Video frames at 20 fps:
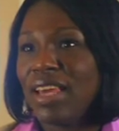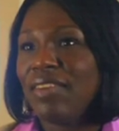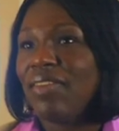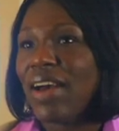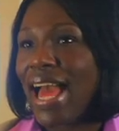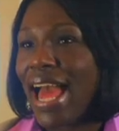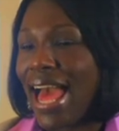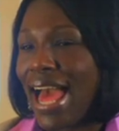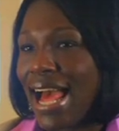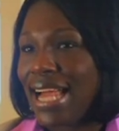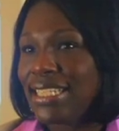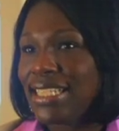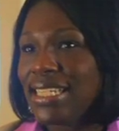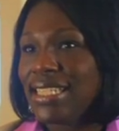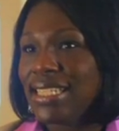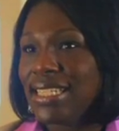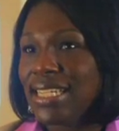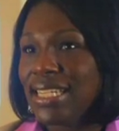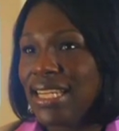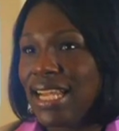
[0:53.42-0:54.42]
If I had to
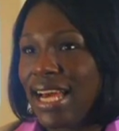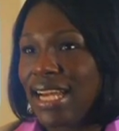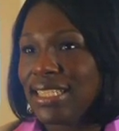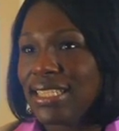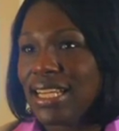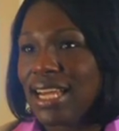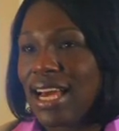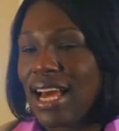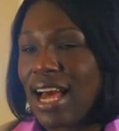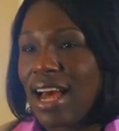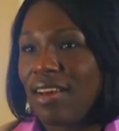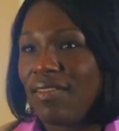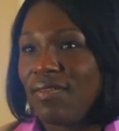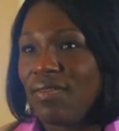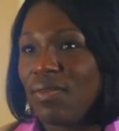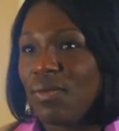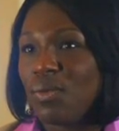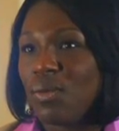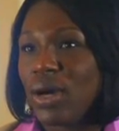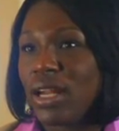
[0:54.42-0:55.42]
select
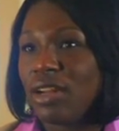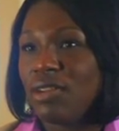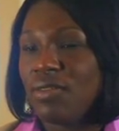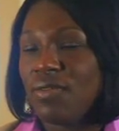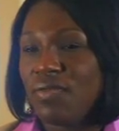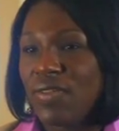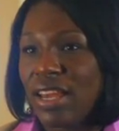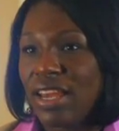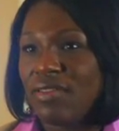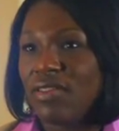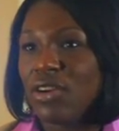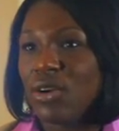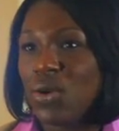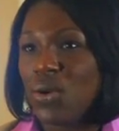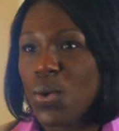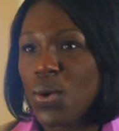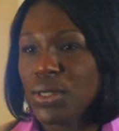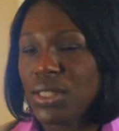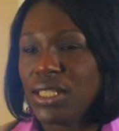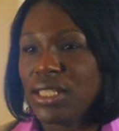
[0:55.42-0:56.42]
what are the favorite
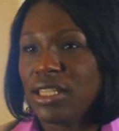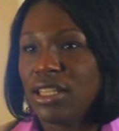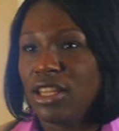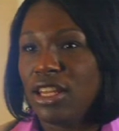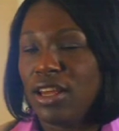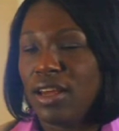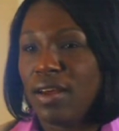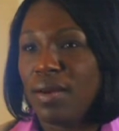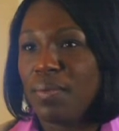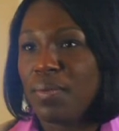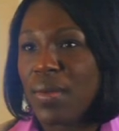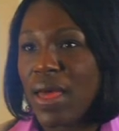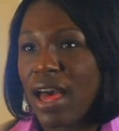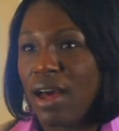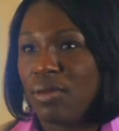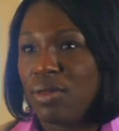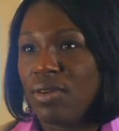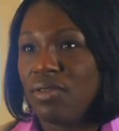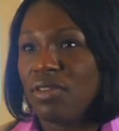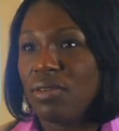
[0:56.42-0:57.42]
courses in the
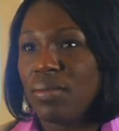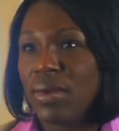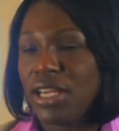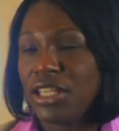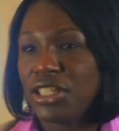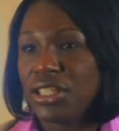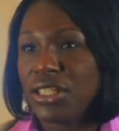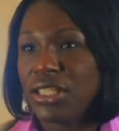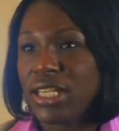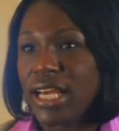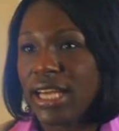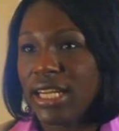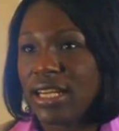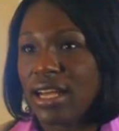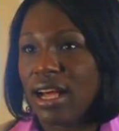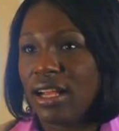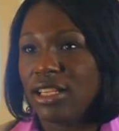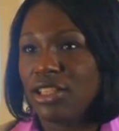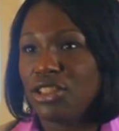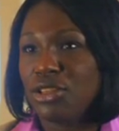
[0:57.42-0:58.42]
health information
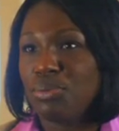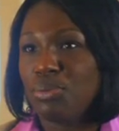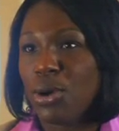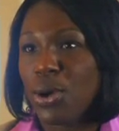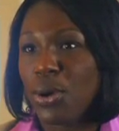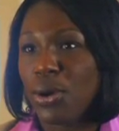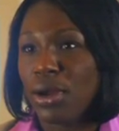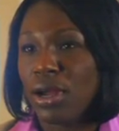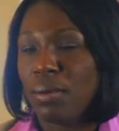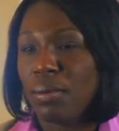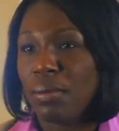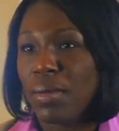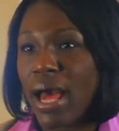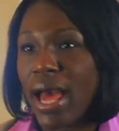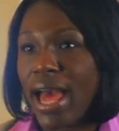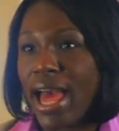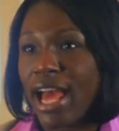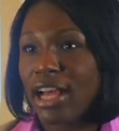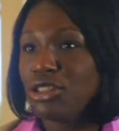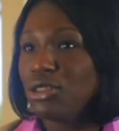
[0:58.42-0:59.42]
technology program,
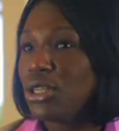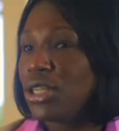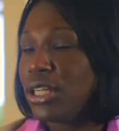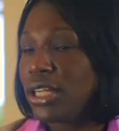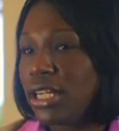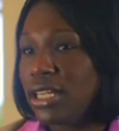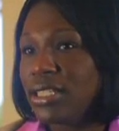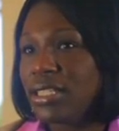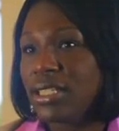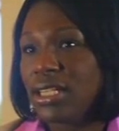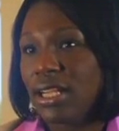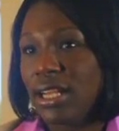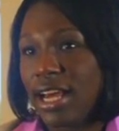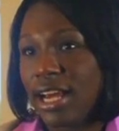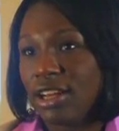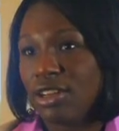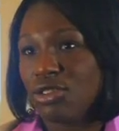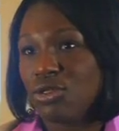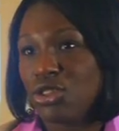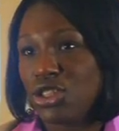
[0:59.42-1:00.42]
I actually couldn't
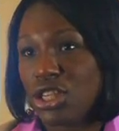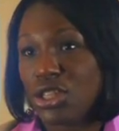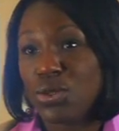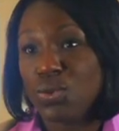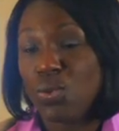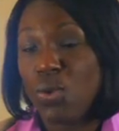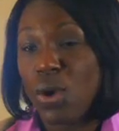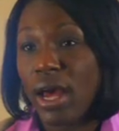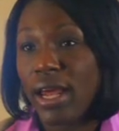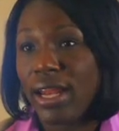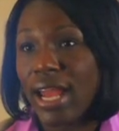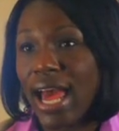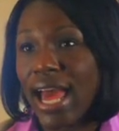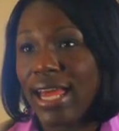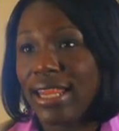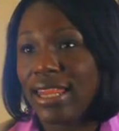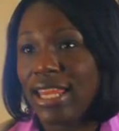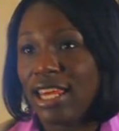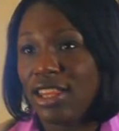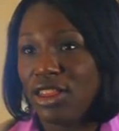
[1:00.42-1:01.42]
select just one. I
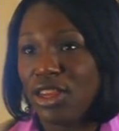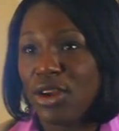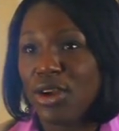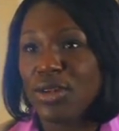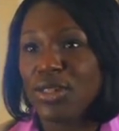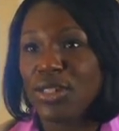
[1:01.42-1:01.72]
think there are